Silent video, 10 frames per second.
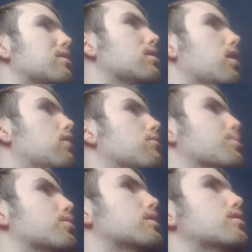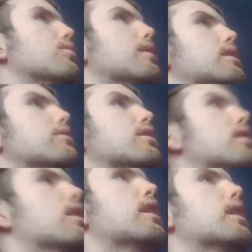a horrible
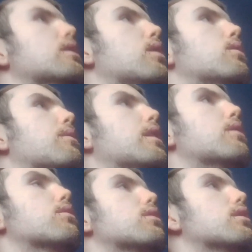situation. Like, I don't know what else to